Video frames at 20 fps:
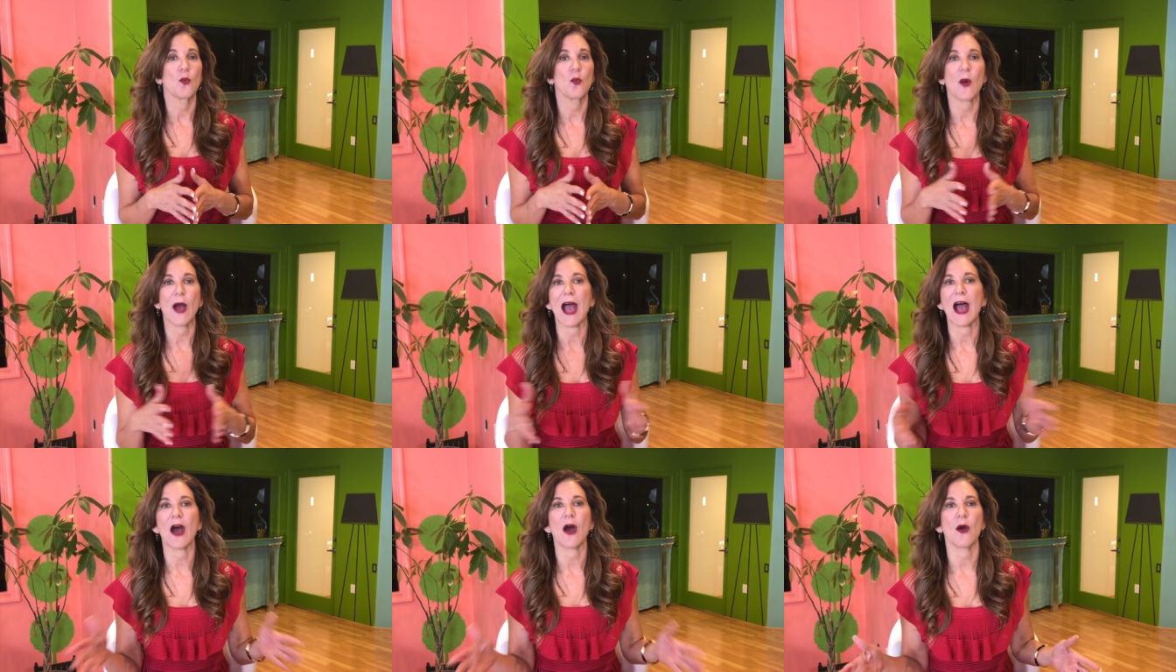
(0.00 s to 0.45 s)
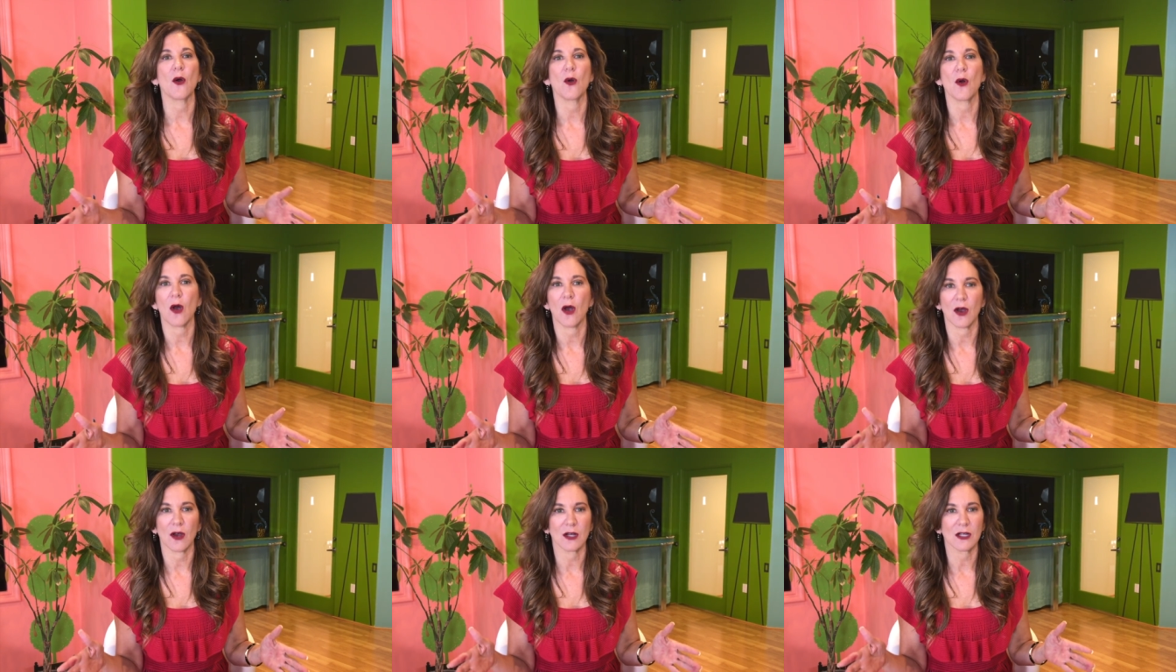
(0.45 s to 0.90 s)

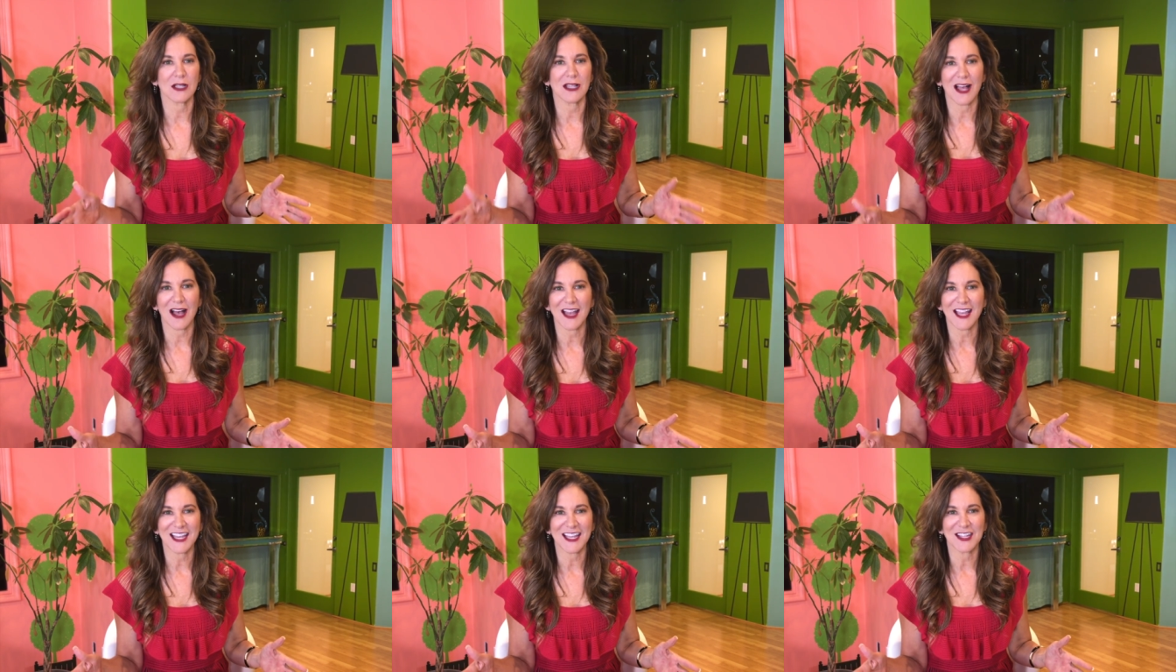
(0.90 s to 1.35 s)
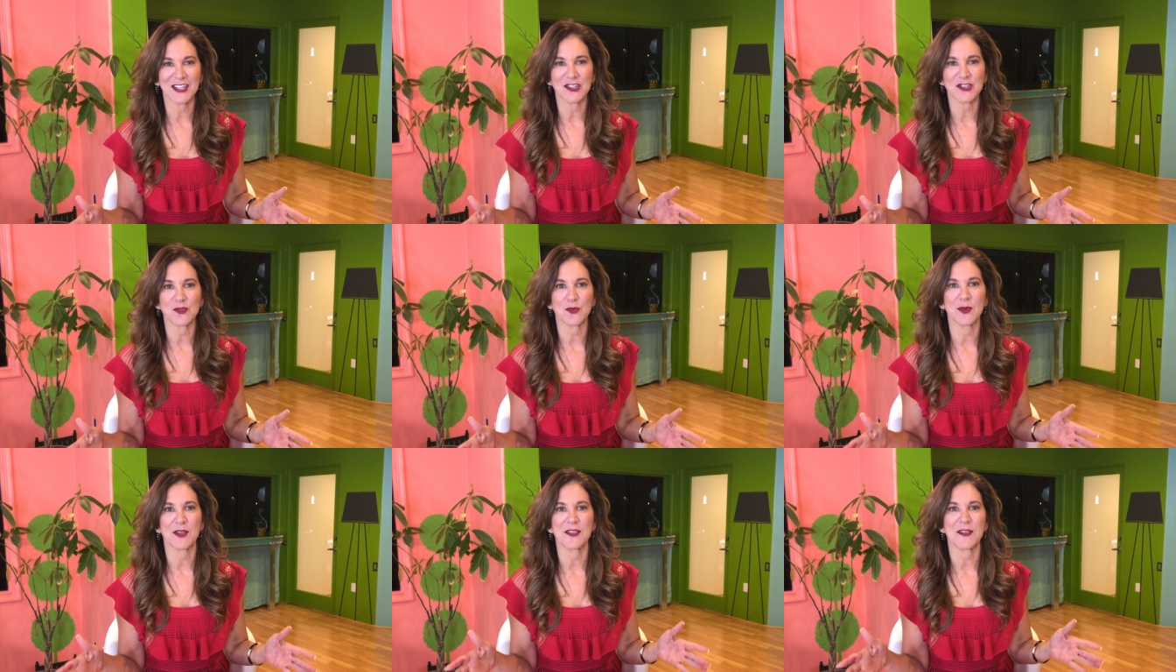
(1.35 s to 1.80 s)
wow our
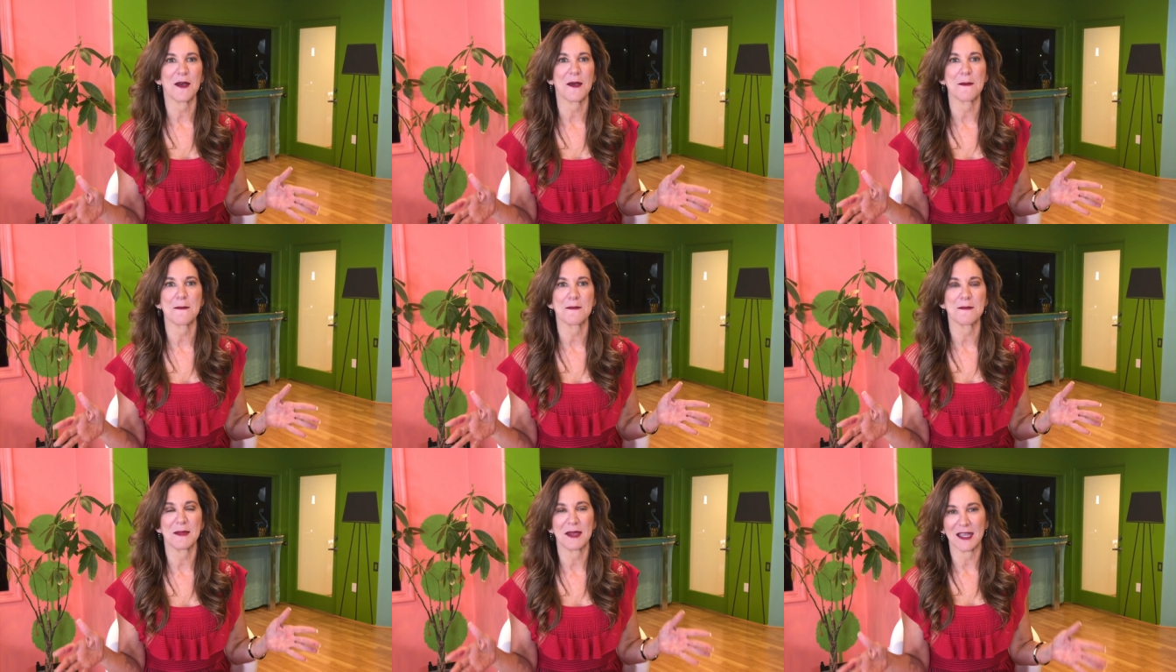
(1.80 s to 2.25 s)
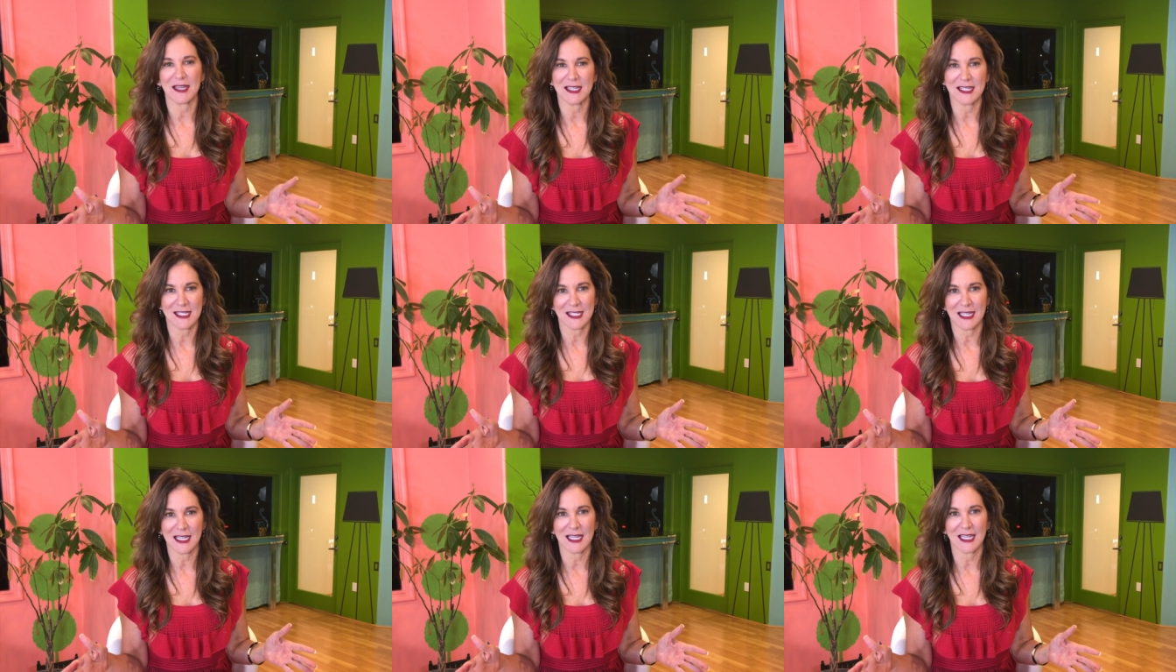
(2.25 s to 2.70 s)
clients with
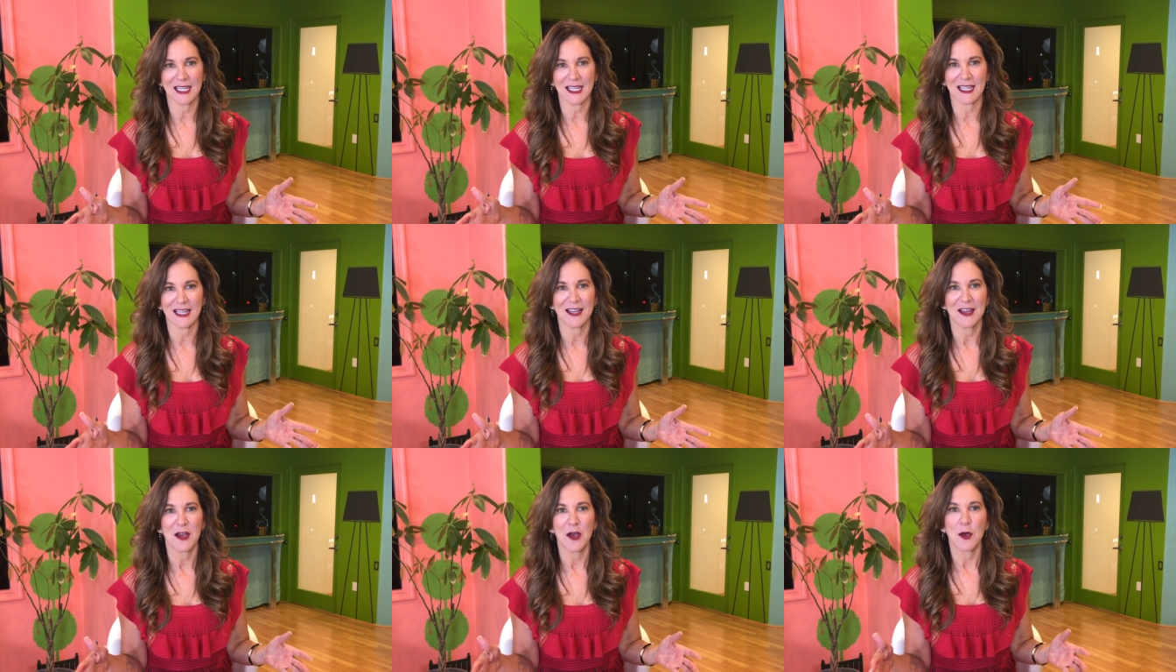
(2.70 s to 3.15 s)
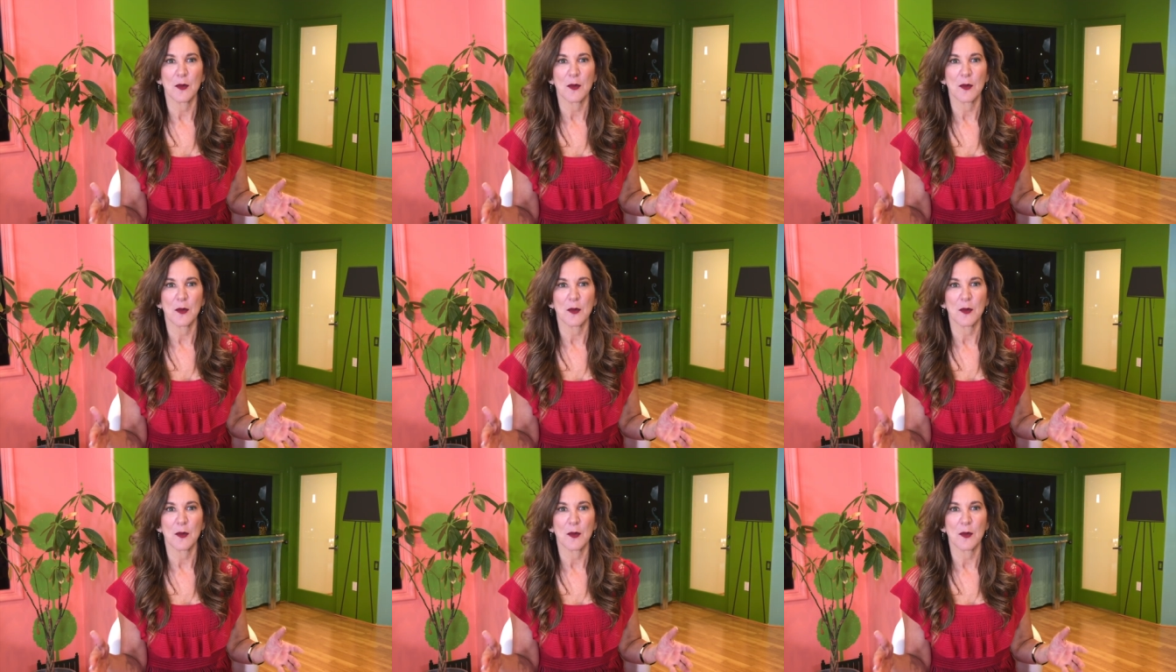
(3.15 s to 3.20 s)
amazing